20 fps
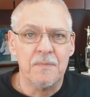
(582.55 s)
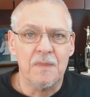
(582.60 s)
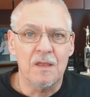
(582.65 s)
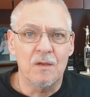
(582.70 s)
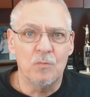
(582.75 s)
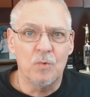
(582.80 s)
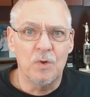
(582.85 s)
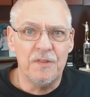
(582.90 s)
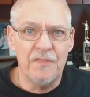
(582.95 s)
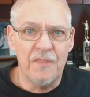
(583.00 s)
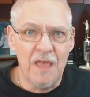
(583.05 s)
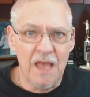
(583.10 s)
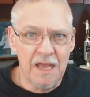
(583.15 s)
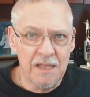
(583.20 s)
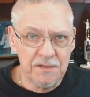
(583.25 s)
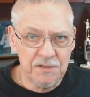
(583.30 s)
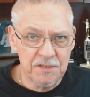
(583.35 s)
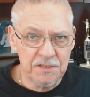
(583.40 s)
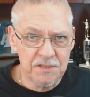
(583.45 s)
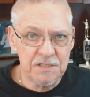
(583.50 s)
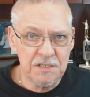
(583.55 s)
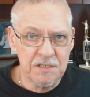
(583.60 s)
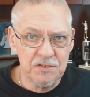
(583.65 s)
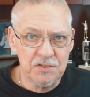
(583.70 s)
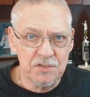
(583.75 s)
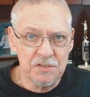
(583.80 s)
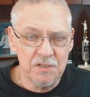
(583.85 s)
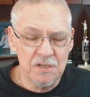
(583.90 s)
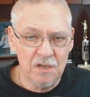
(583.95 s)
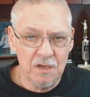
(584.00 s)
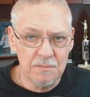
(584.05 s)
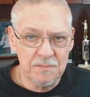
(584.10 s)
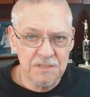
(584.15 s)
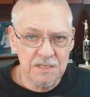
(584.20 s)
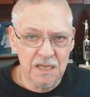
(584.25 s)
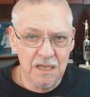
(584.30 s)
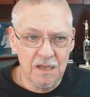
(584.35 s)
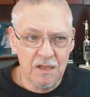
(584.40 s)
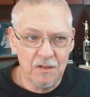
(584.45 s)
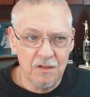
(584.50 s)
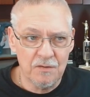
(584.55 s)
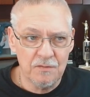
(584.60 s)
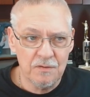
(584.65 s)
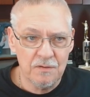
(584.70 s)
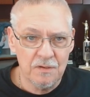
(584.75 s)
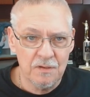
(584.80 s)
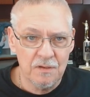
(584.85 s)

And when that decision comes out,